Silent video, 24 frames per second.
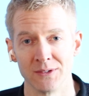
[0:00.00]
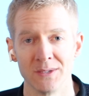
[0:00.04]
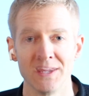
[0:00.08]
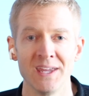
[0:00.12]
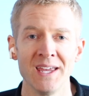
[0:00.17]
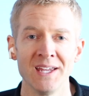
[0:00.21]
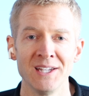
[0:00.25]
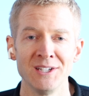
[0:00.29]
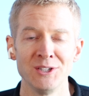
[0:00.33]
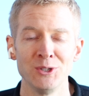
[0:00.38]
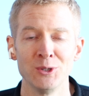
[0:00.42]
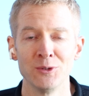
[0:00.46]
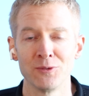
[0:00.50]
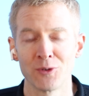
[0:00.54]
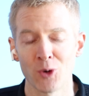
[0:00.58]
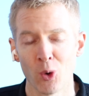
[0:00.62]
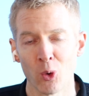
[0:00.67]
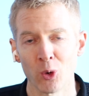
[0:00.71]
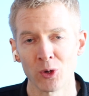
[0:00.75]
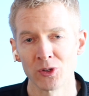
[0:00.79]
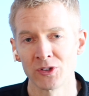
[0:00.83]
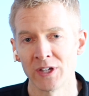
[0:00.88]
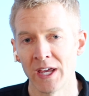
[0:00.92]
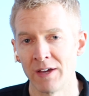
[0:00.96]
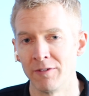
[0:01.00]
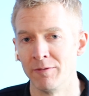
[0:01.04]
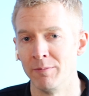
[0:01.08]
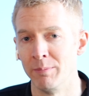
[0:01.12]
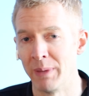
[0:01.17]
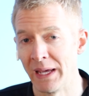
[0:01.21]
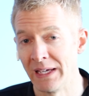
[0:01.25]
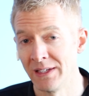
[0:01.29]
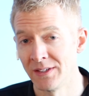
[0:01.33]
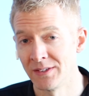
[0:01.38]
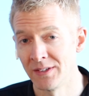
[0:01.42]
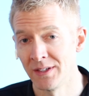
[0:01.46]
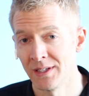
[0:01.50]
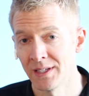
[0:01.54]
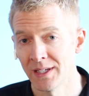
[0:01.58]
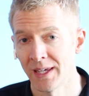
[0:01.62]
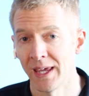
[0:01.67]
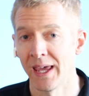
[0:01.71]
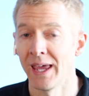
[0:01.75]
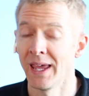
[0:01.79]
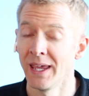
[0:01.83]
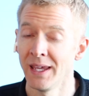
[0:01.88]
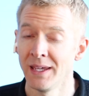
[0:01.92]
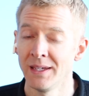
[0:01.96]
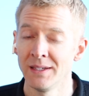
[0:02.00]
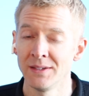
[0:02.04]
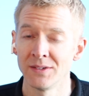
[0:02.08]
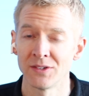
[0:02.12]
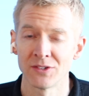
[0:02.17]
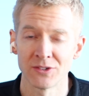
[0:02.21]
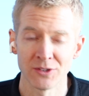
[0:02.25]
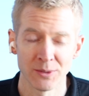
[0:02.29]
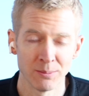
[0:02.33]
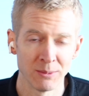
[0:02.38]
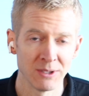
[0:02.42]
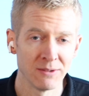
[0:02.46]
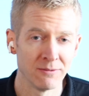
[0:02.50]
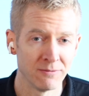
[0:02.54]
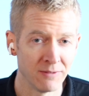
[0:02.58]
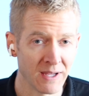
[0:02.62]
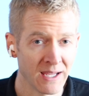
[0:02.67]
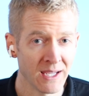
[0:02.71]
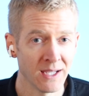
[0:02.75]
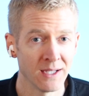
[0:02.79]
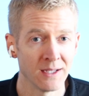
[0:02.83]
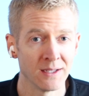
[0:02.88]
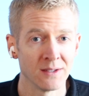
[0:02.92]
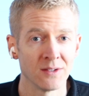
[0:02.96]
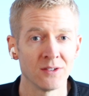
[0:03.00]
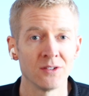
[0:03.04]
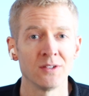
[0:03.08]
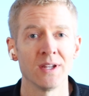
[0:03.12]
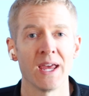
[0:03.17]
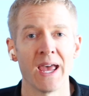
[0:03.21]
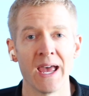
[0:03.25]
And you of course have basic and some advanced